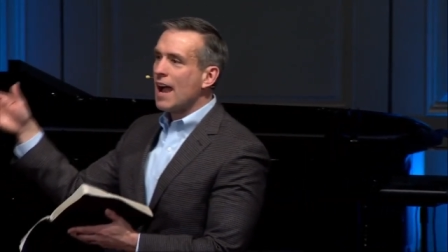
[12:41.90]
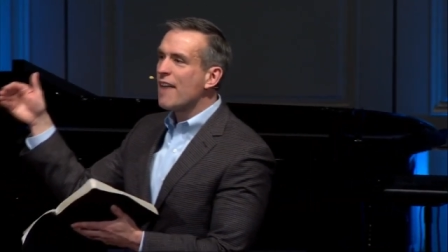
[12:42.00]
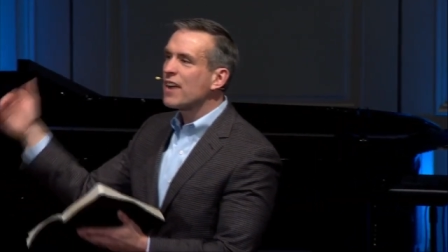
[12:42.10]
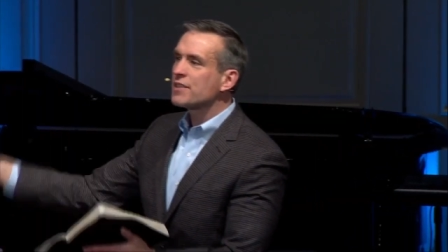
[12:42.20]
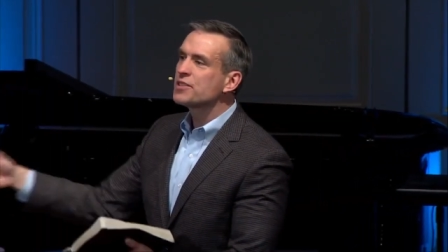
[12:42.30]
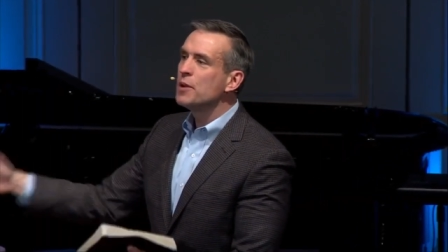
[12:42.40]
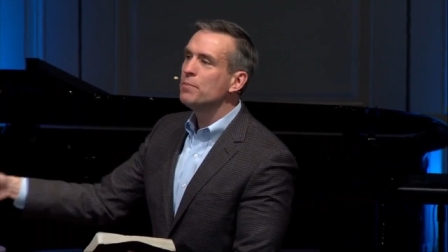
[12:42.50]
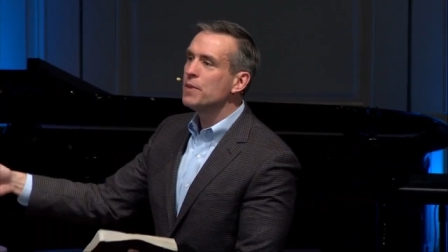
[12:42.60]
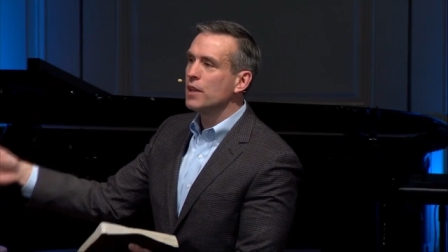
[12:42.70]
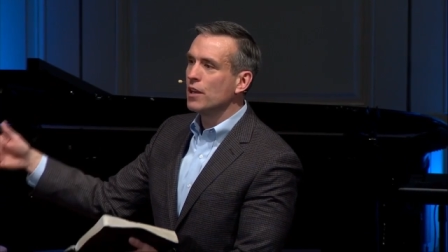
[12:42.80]
I've got
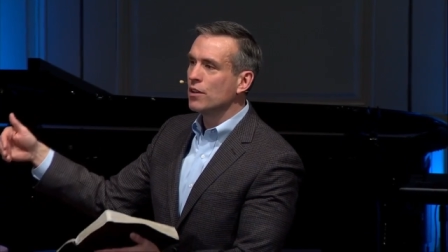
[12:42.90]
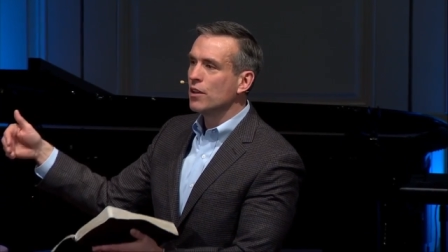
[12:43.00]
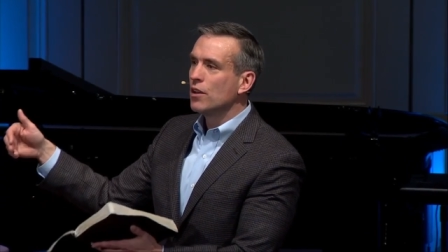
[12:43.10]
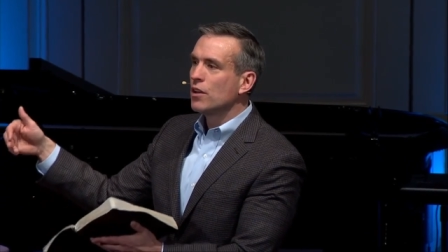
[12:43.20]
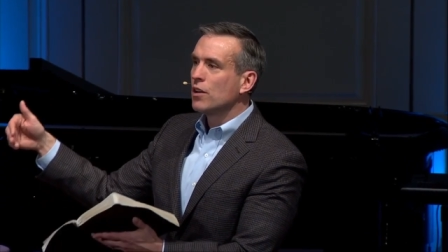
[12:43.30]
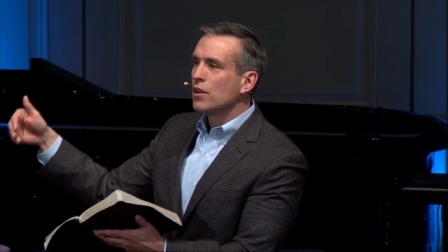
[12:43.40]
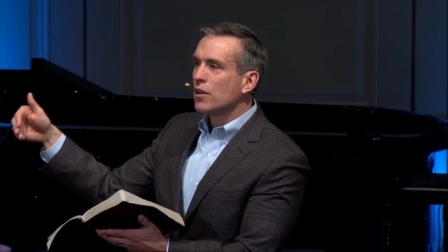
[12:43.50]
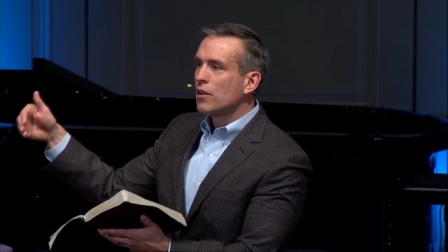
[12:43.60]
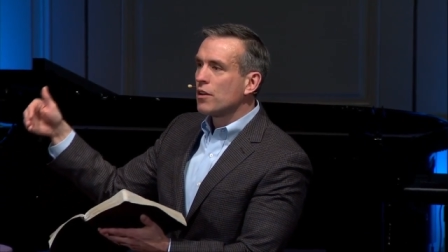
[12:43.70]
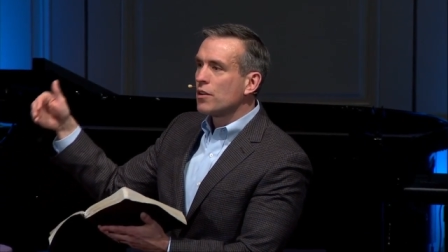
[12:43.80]
something
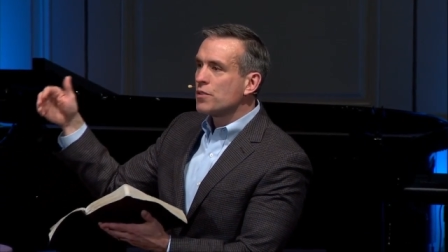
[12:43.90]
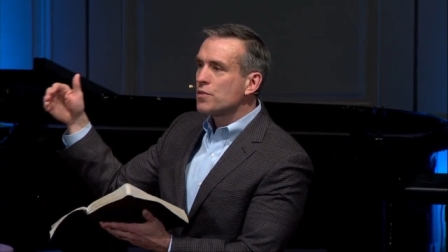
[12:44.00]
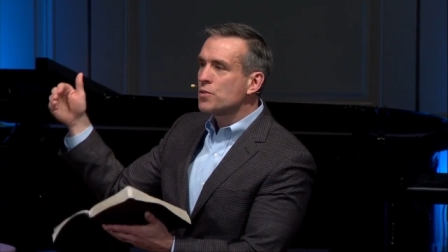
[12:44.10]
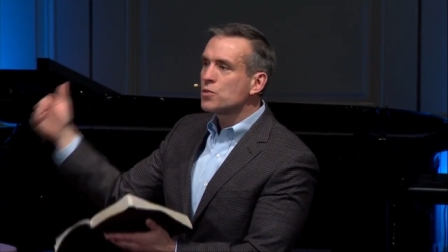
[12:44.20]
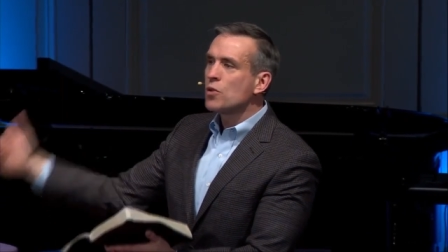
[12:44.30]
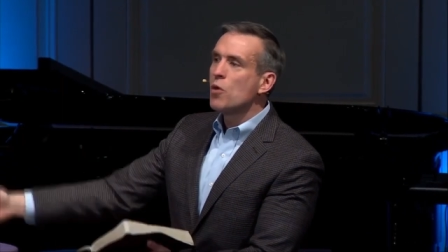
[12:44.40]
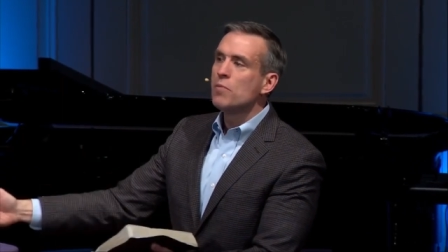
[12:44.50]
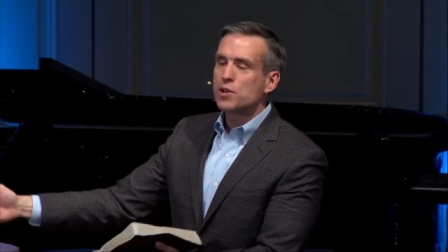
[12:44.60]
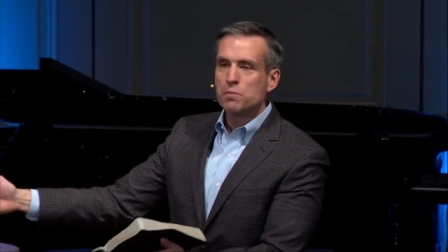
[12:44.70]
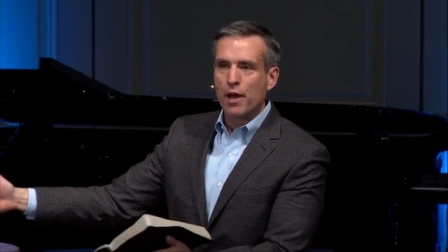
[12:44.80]
so
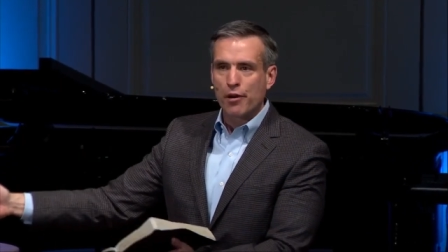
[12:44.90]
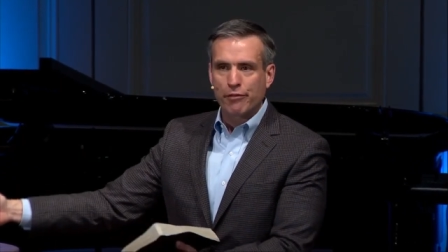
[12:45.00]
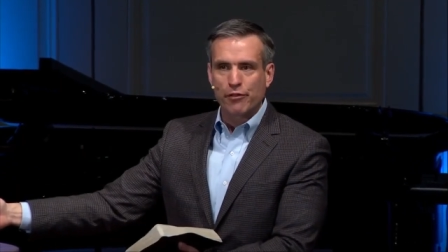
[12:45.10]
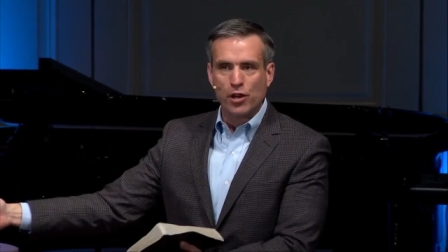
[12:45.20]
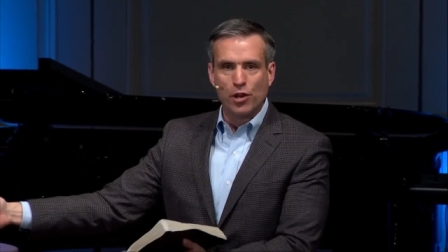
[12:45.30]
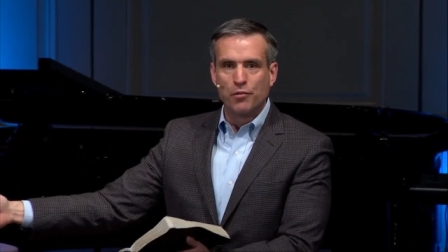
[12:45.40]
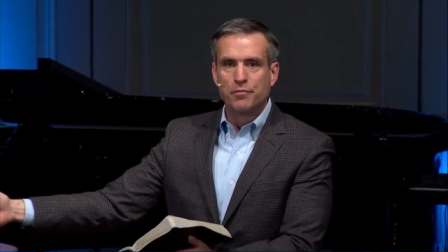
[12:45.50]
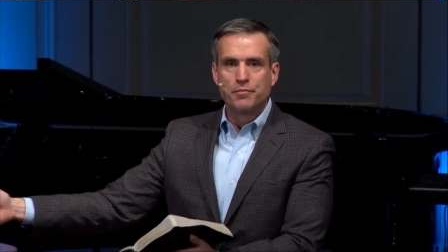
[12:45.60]
much better for you.